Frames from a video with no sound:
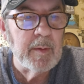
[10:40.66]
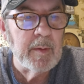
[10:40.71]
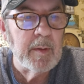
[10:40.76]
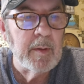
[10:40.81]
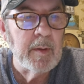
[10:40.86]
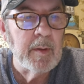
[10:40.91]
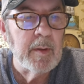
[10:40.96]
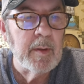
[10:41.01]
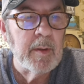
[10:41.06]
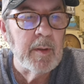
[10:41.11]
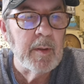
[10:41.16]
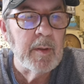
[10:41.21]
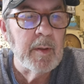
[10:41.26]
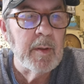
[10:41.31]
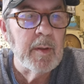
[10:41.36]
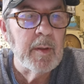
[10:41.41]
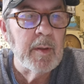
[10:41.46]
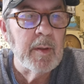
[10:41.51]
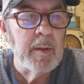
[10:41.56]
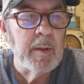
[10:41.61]

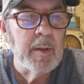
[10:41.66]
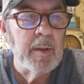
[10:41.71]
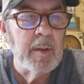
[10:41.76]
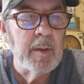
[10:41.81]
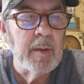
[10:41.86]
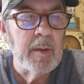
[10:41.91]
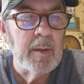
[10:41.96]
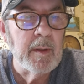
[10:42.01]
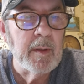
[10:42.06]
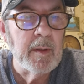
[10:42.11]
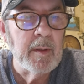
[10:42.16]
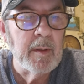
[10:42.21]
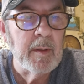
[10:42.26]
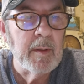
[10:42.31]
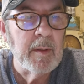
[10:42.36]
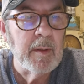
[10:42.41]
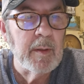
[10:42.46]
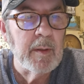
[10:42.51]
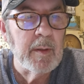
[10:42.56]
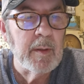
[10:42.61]

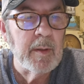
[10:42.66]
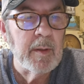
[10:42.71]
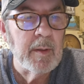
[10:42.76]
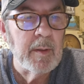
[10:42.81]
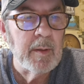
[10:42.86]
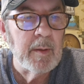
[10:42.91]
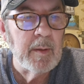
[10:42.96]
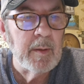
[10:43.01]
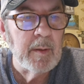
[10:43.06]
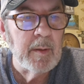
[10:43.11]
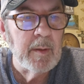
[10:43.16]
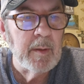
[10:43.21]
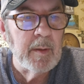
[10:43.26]
[no speech]